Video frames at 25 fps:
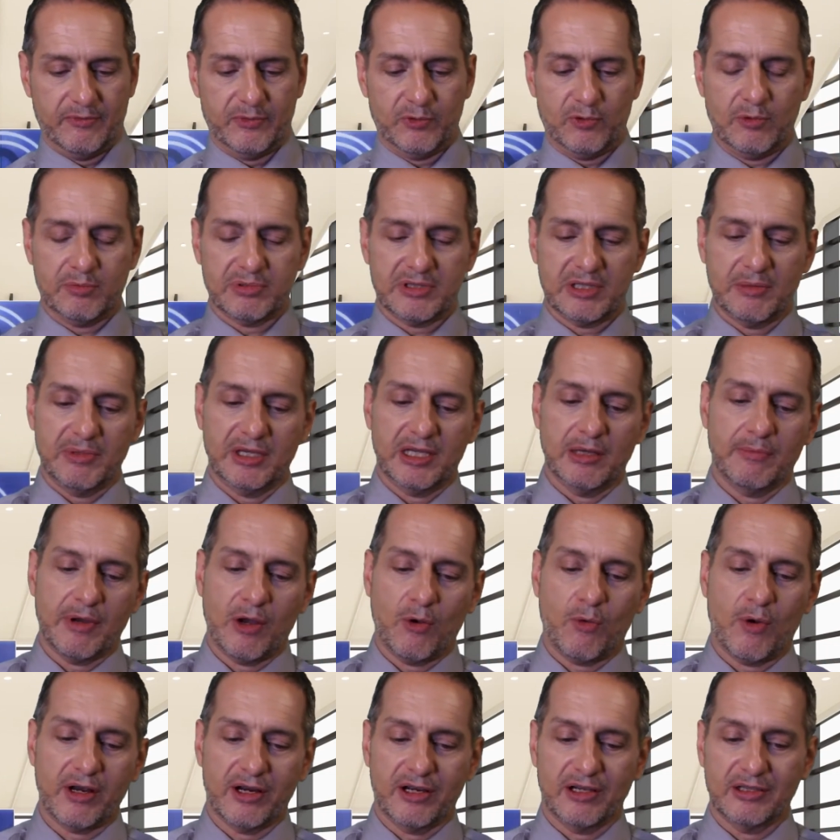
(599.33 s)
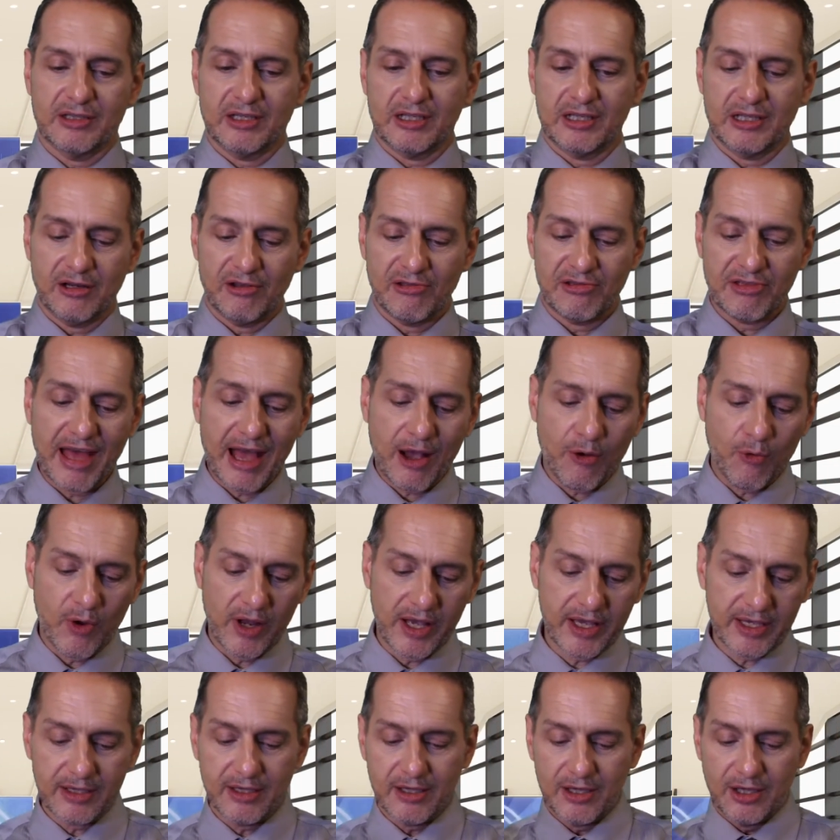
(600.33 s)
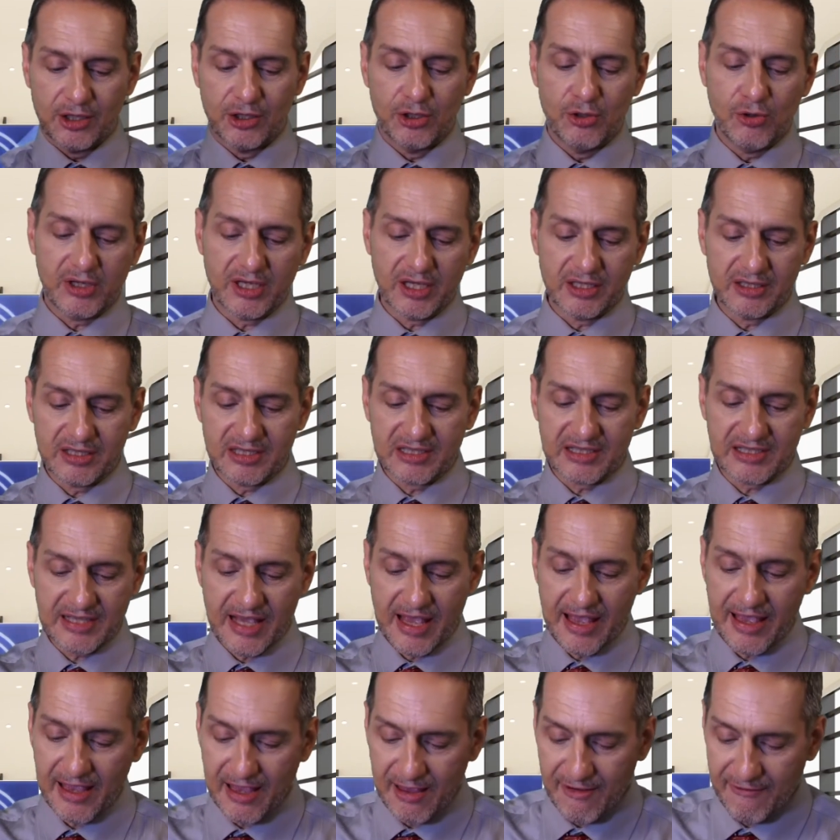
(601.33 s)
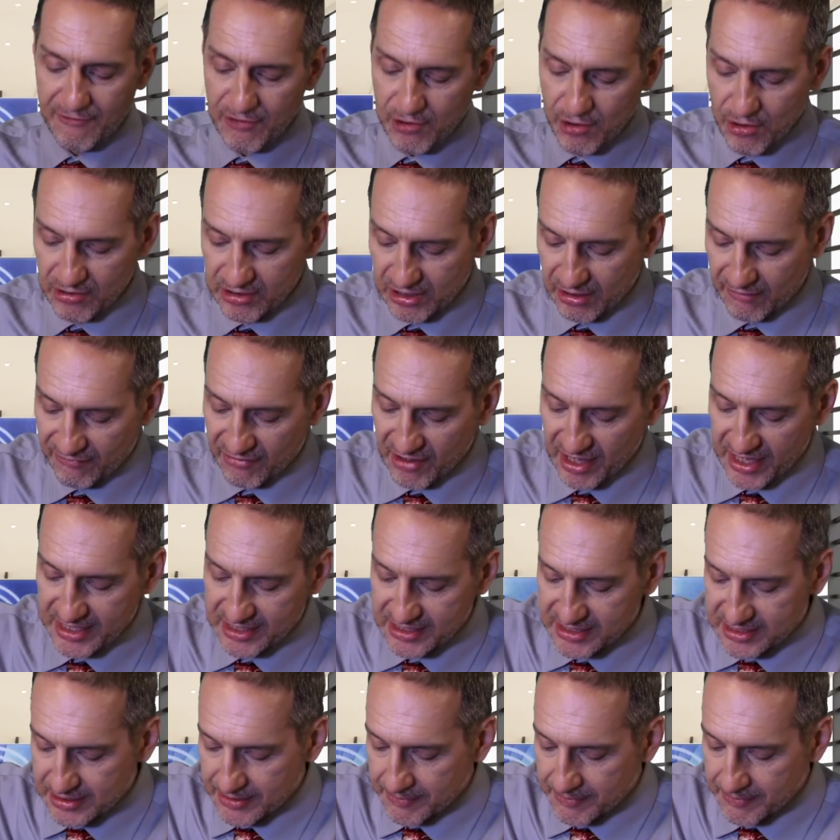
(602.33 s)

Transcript: let me get my wire undone here. That way, you can save your device